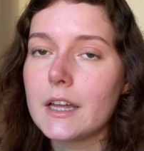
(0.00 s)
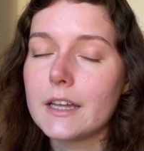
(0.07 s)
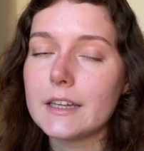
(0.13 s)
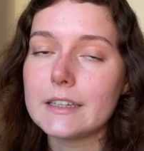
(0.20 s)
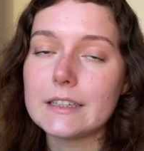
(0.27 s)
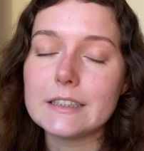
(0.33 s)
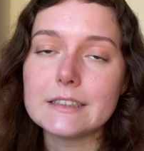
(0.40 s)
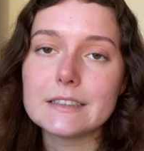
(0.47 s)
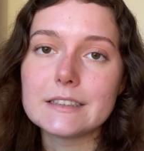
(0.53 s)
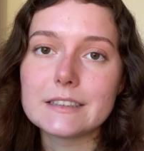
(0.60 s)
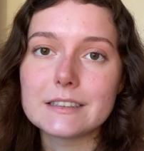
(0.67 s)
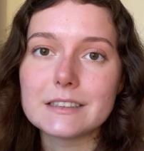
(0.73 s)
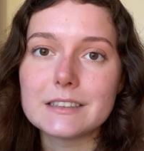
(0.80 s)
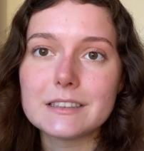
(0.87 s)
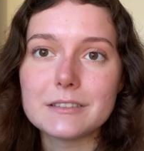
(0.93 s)
And
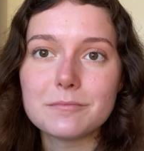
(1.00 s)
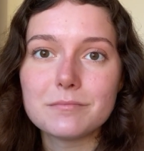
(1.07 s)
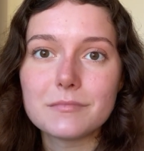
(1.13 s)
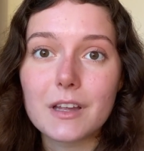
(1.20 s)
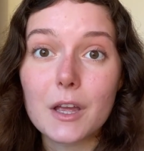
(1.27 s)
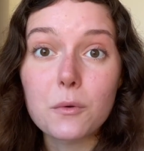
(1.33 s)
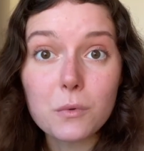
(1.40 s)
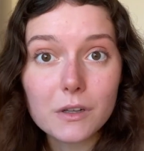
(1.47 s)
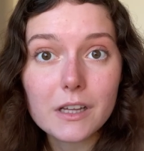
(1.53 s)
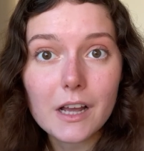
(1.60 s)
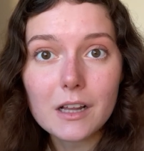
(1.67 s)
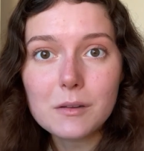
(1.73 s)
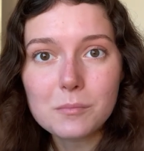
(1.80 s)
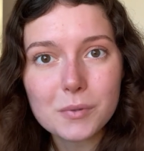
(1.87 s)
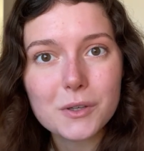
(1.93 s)
It will
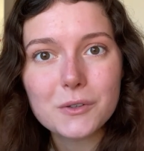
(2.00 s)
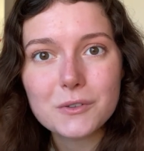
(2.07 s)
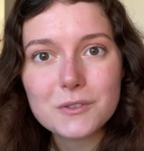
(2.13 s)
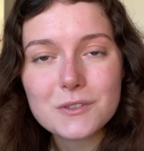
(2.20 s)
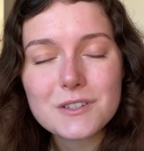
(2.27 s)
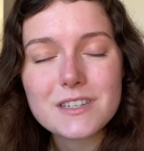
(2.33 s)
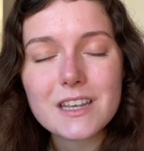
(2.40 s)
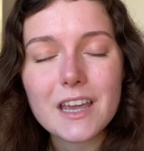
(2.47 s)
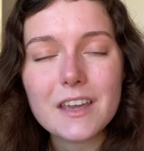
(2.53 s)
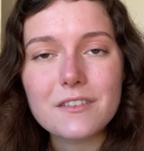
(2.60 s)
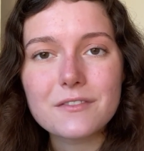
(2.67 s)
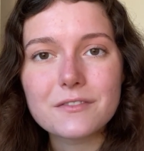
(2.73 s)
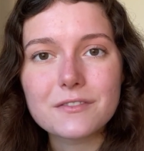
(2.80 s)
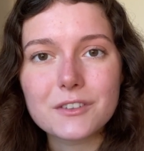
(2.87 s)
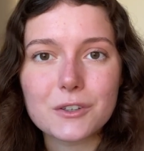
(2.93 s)
help you to save
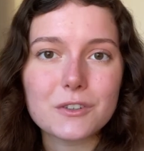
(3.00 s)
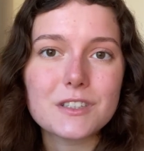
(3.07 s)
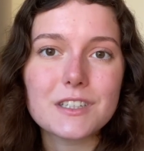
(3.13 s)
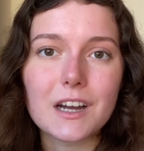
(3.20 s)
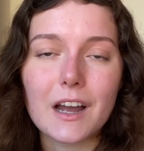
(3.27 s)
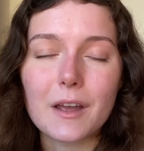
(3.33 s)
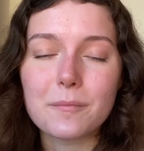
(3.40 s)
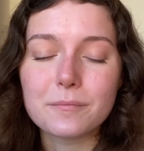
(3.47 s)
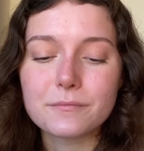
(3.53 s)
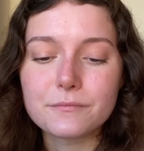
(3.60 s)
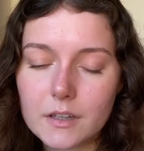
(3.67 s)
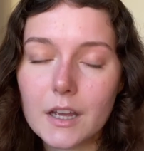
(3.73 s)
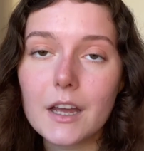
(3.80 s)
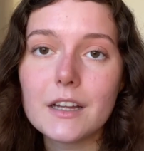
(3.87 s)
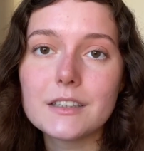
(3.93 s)
your time.
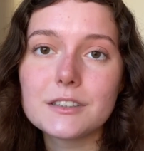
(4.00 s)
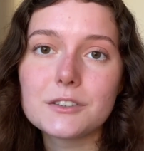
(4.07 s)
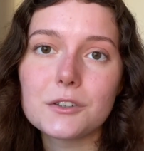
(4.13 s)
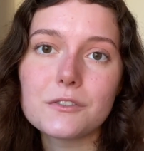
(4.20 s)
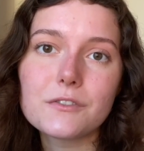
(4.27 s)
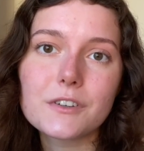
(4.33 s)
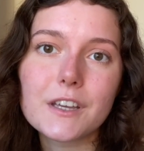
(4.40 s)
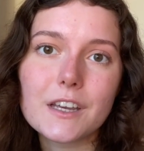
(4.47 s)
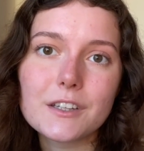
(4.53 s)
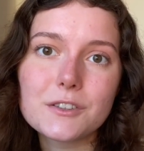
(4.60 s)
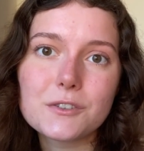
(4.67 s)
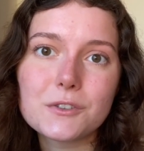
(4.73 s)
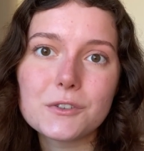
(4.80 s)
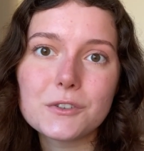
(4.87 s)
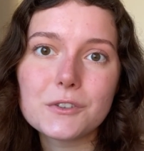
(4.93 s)
And don't forget
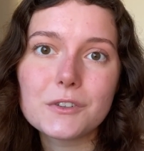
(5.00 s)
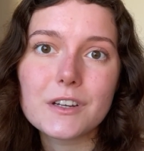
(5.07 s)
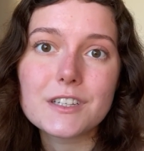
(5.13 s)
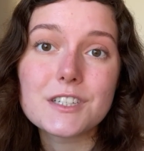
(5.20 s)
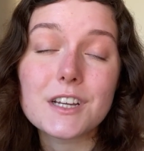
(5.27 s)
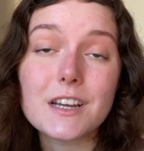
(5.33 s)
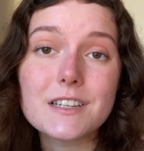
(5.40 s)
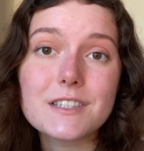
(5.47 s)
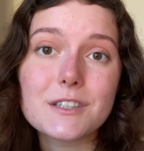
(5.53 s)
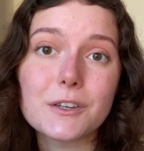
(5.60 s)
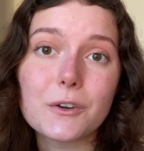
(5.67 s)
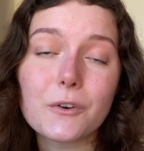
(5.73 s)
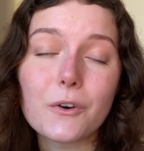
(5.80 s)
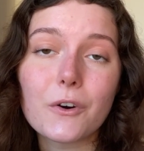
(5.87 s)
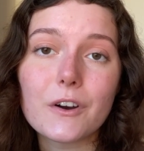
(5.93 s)
to adjust
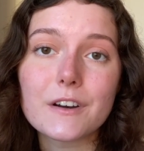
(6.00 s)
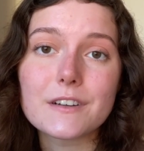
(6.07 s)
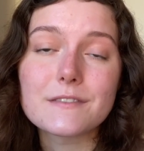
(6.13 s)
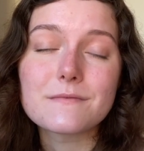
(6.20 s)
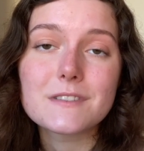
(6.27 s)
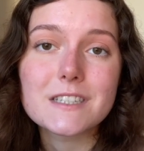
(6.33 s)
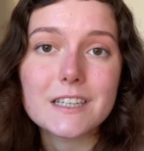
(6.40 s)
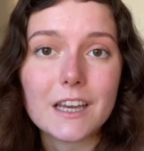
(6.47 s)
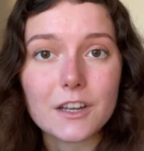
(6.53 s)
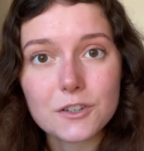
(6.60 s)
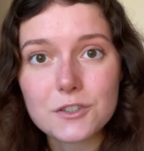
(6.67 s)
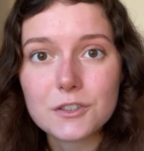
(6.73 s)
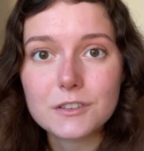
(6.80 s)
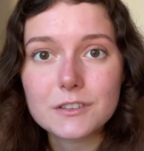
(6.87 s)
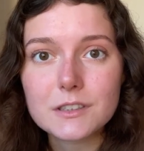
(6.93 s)
your
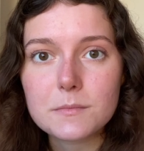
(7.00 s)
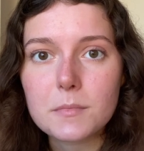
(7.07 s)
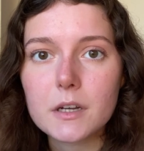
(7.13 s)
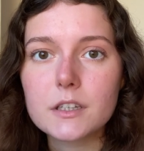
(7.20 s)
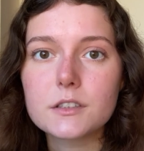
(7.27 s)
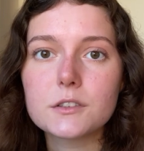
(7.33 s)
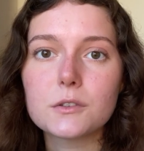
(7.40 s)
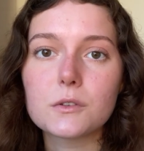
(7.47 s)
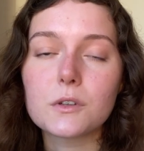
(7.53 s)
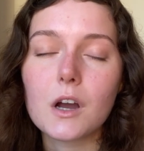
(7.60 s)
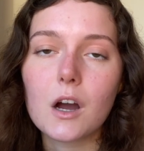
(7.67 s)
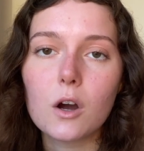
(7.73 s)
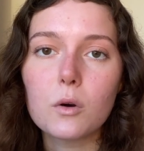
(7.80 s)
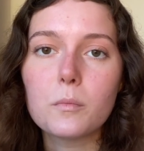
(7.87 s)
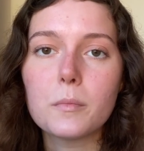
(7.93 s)
schedule depending on
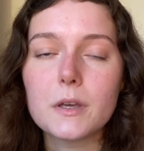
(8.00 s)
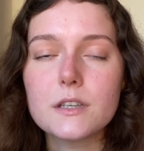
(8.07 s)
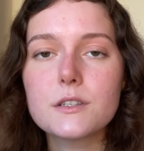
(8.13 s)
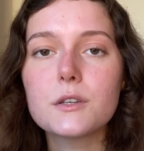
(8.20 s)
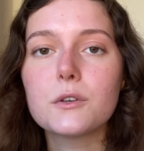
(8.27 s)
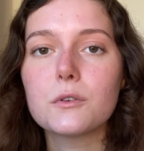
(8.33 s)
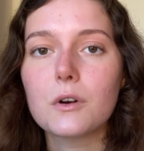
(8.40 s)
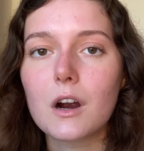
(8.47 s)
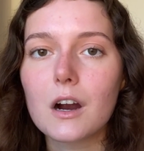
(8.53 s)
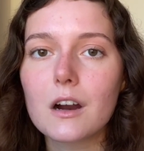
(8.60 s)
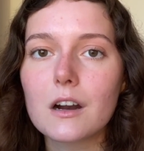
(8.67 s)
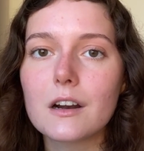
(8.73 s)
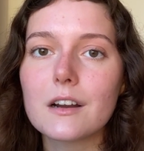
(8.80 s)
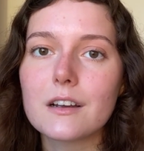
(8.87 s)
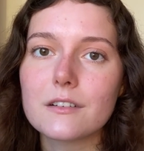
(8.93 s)
how busy you
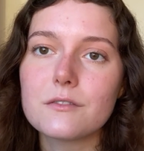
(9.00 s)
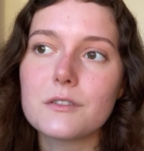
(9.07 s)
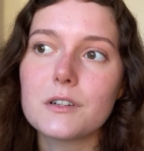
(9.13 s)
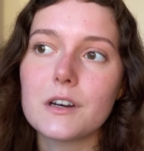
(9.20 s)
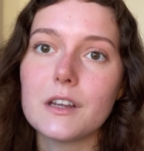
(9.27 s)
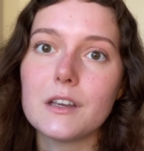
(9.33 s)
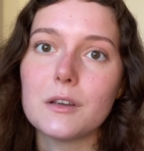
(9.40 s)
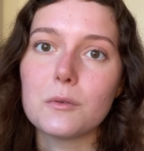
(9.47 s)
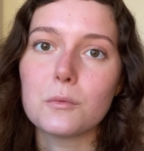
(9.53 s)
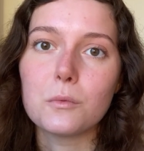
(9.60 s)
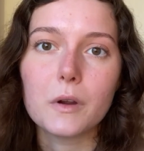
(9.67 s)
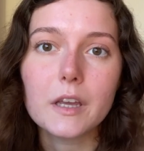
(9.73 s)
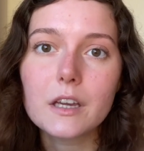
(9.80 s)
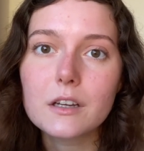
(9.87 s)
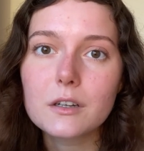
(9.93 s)
are every
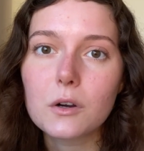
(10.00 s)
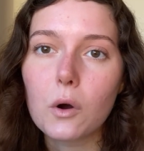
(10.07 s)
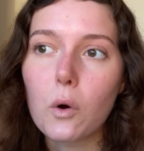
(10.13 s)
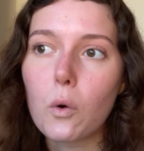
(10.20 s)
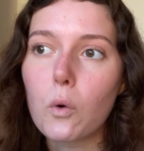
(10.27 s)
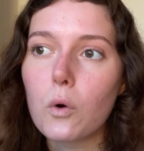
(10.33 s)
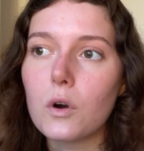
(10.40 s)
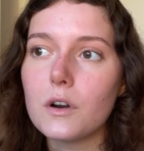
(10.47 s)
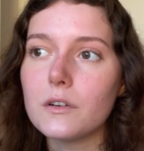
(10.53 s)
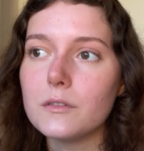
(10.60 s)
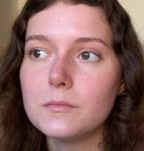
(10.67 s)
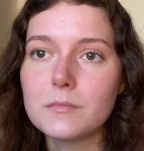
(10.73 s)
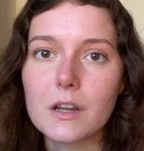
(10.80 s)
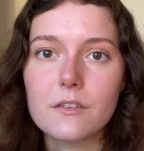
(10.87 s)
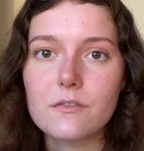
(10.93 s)
week or
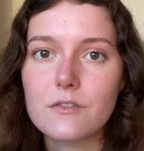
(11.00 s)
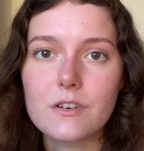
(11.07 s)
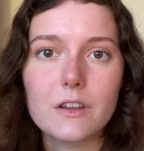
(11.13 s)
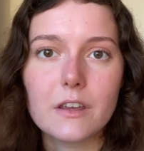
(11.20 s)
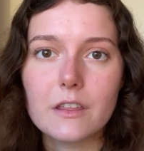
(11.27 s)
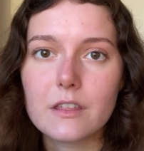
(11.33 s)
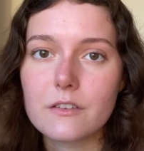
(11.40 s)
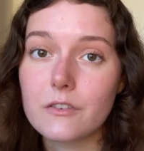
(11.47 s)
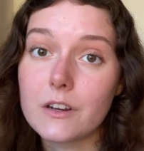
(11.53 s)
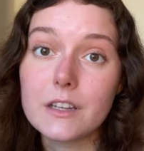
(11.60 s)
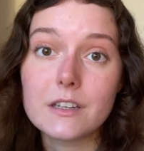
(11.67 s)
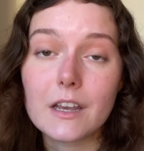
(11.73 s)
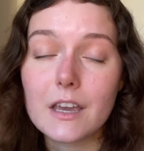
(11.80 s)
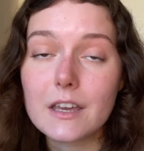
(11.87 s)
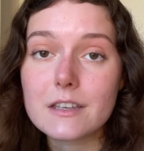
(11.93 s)
every 3
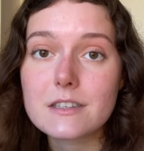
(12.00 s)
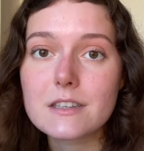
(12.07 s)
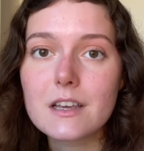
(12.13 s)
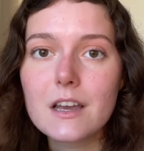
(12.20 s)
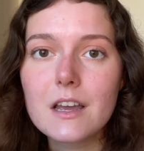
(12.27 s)
days.